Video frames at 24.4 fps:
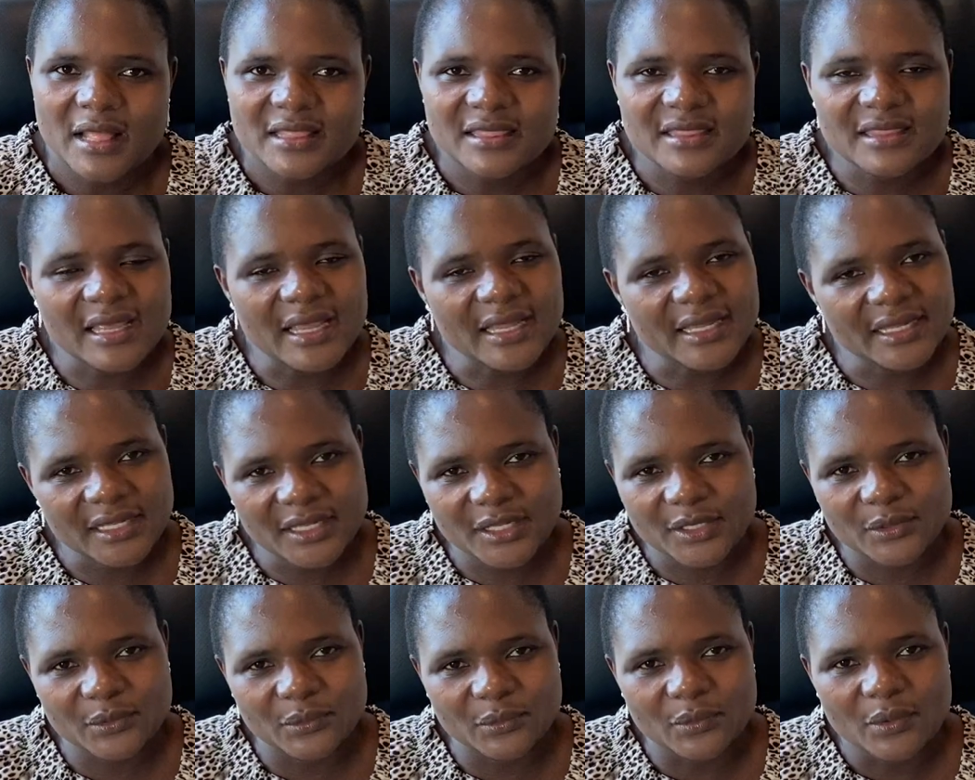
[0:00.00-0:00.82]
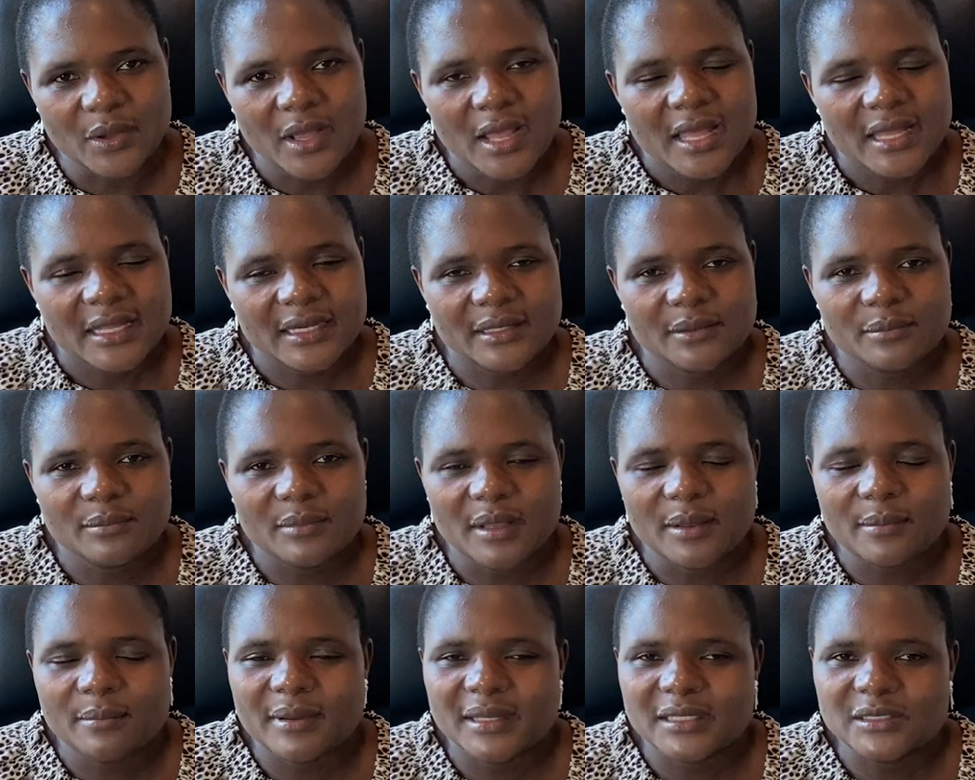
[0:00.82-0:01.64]
Thank you.
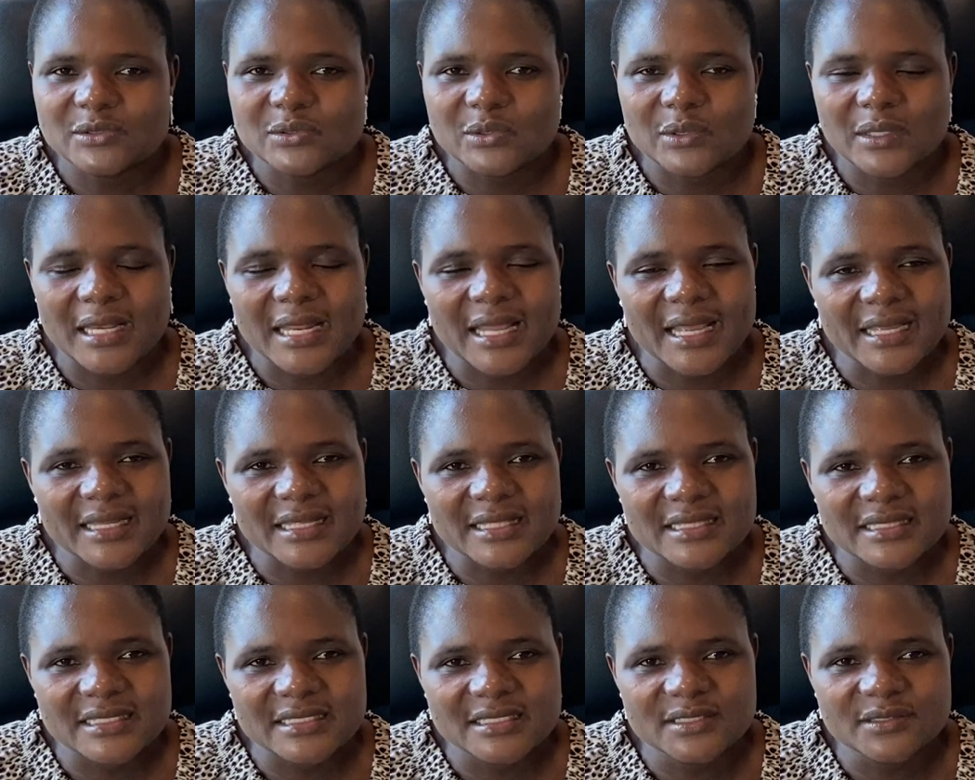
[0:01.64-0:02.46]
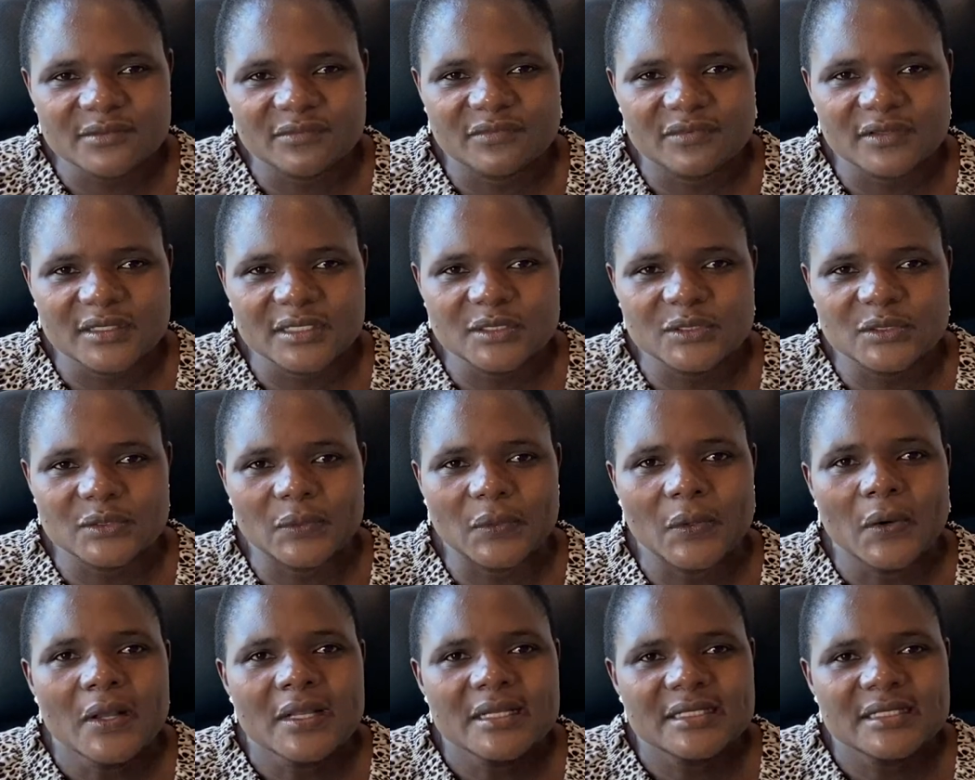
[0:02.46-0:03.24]
Remember to like this video,